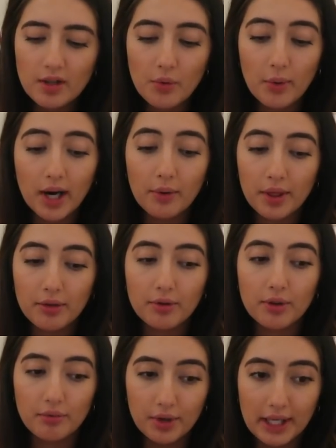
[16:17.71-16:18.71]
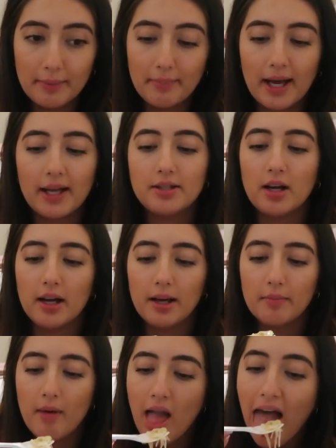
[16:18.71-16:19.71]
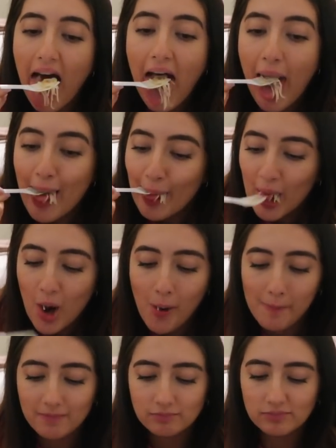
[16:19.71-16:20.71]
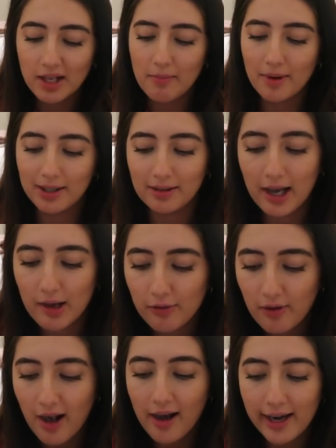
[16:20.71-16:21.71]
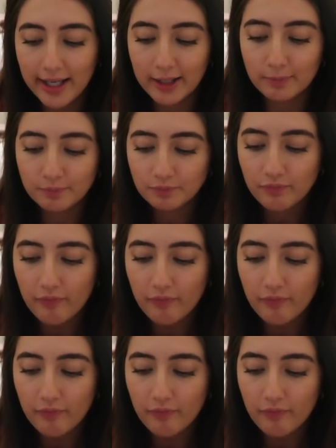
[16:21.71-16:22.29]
when I went through the really bad time in my life, I